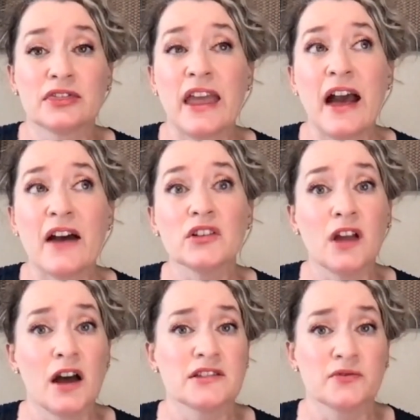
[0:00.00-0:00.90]
they have a
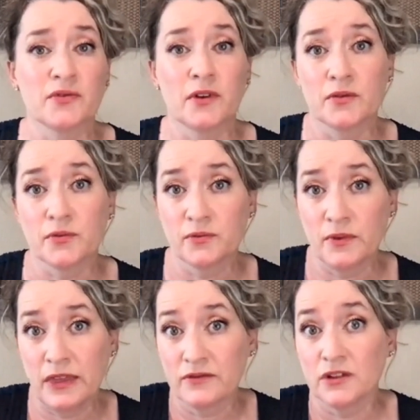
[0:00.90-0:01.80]
loss
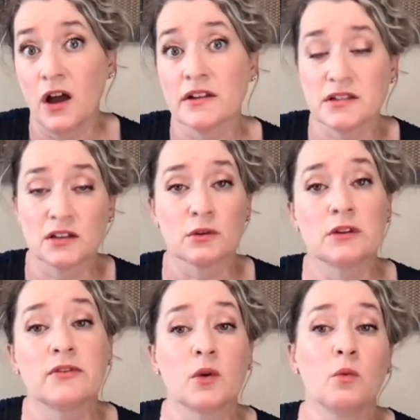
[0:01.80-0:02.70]
they have loss and
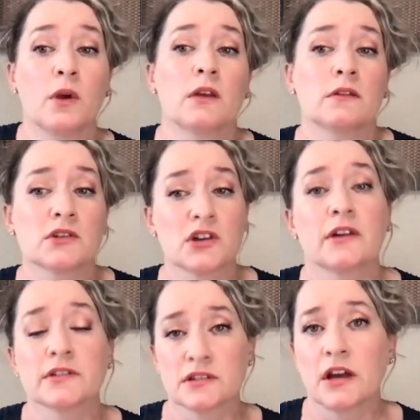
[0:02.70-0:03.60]
grieving when their
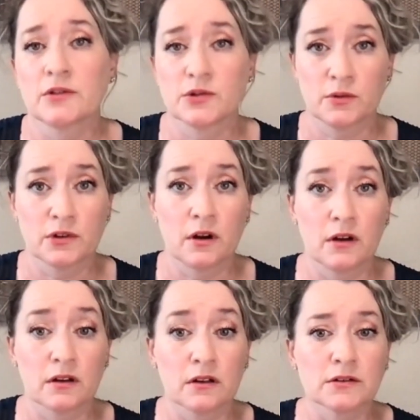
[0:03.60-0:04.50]
child is diagnosed with a
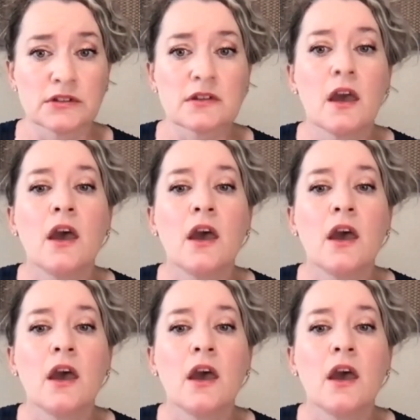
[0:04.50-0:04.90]
chronic illness.